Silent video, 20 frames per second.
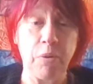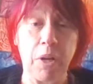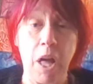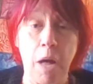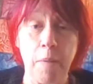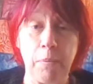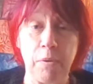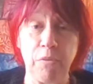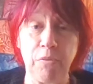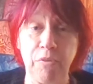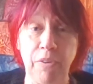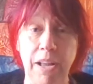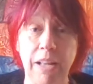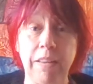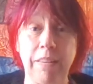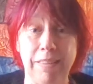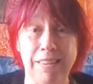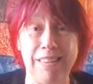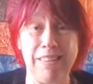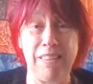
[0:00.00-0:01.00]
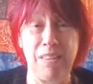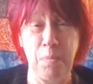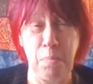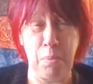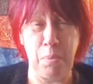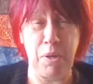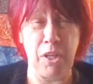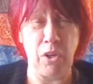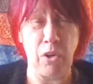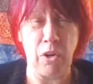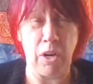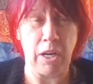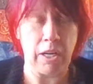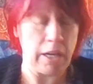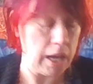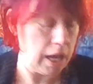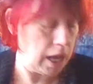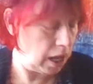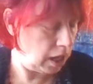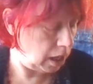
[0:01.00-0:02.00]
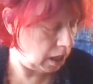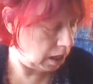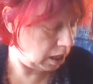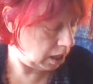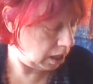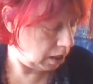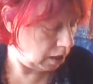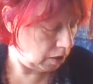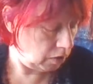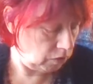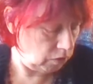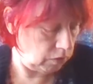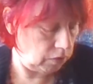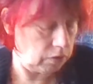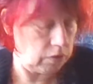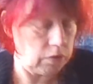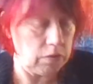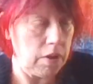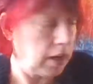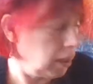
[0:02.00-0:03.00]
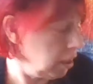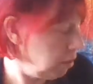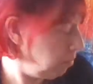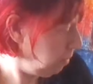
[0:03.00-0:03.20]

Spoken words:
a couple of friends, this is a pretty dark deck. So this is not going to